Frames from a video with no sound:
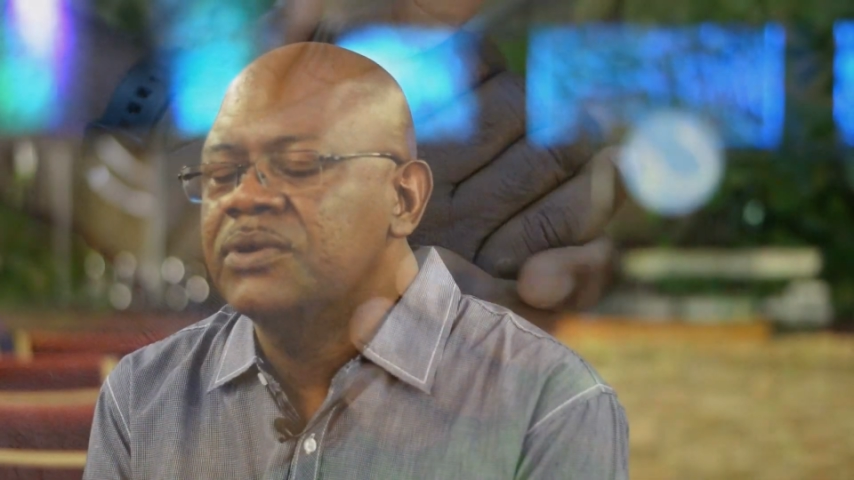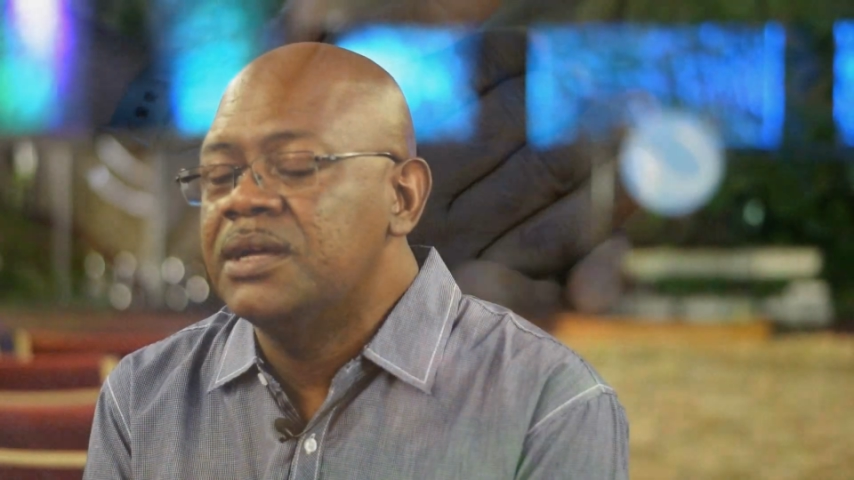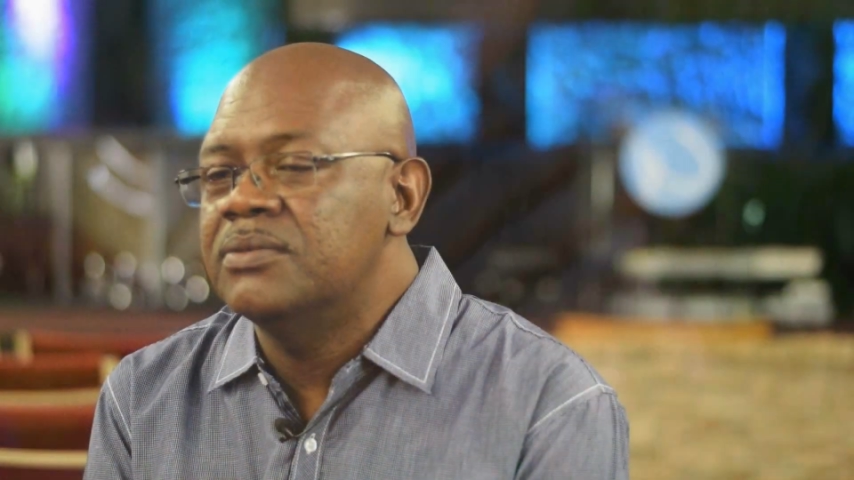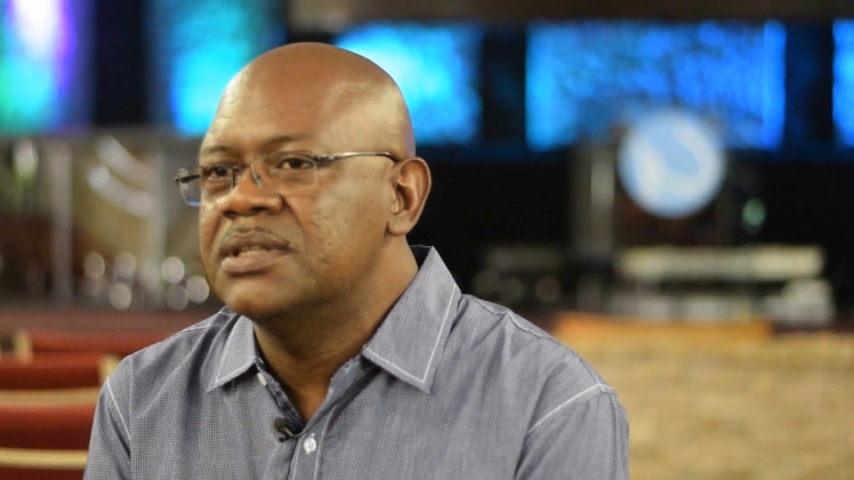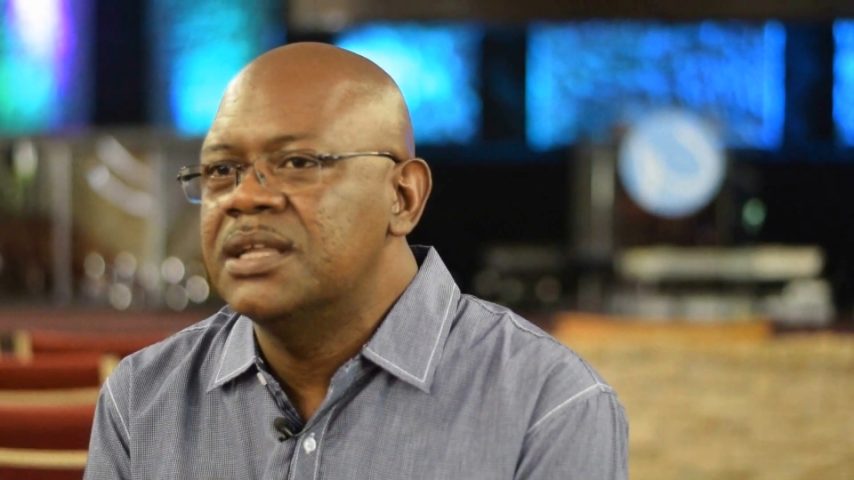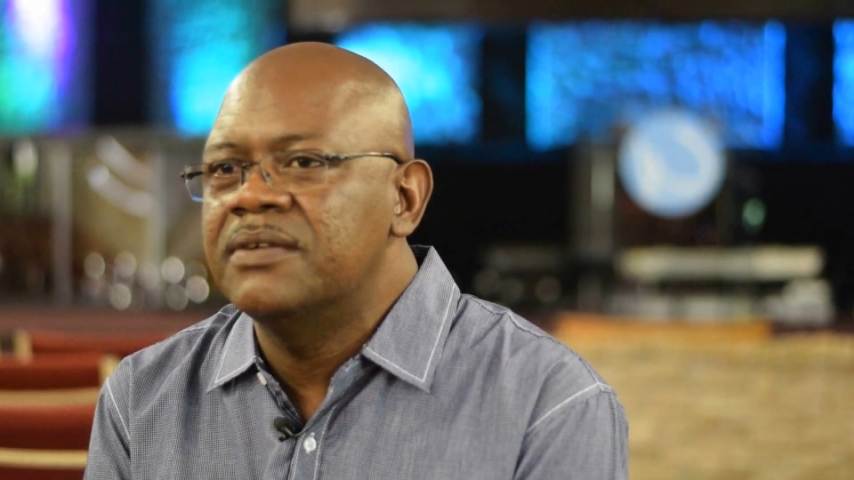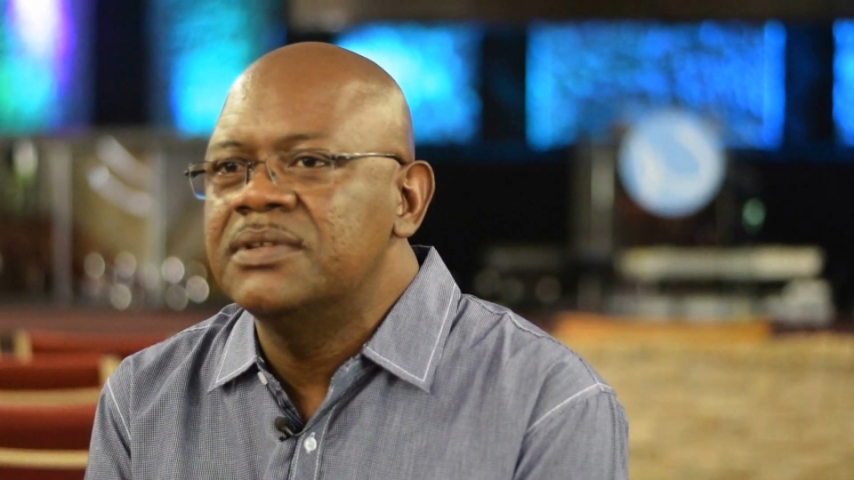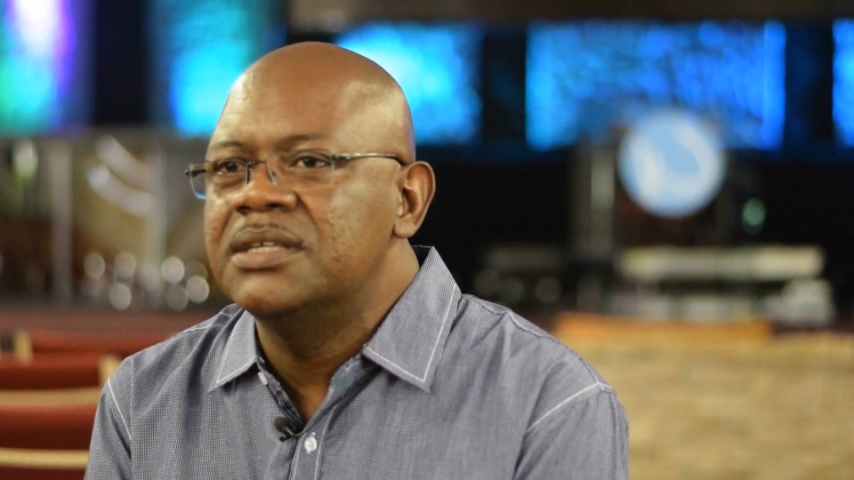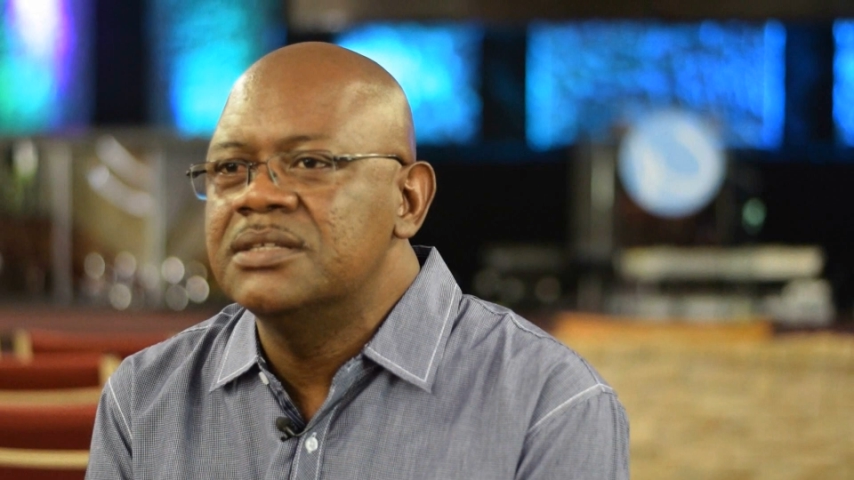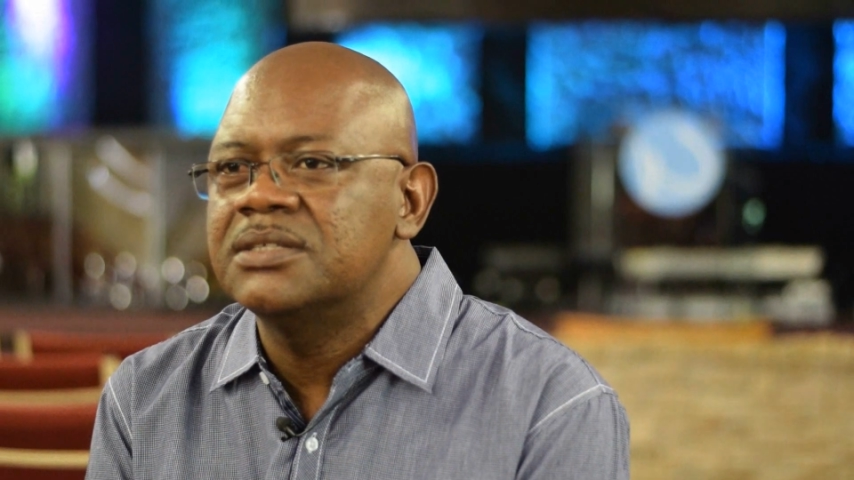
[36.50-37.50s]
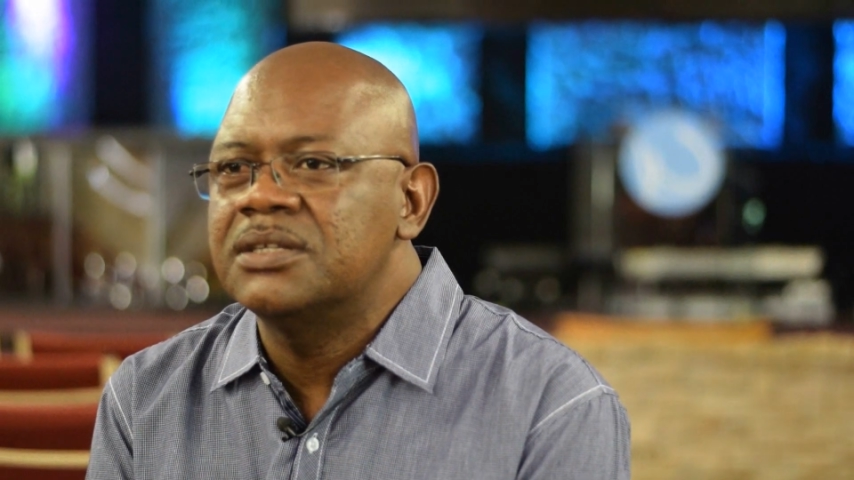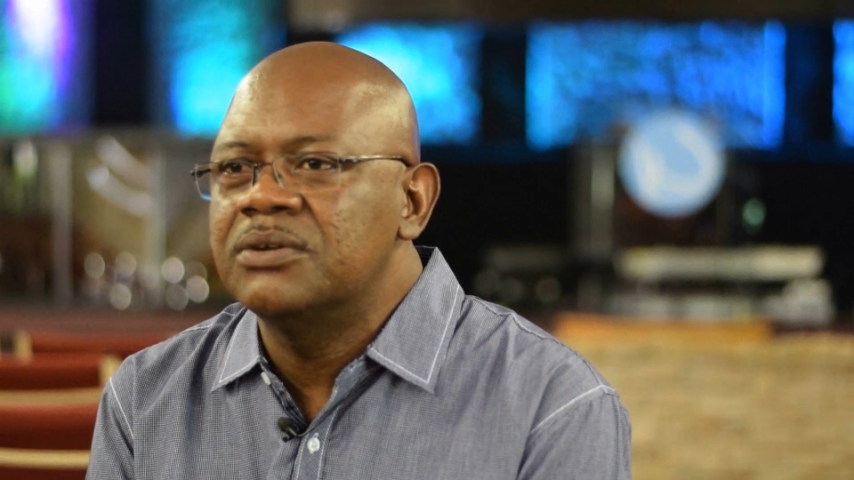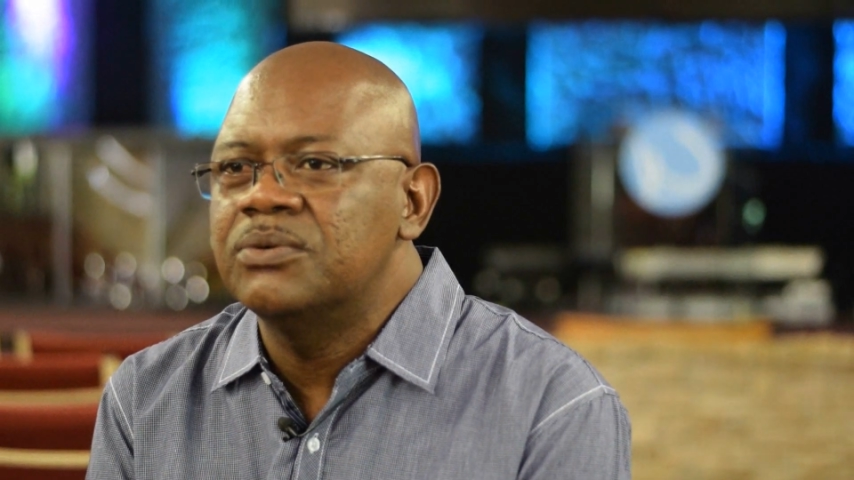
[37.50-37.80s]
that was 11 years ago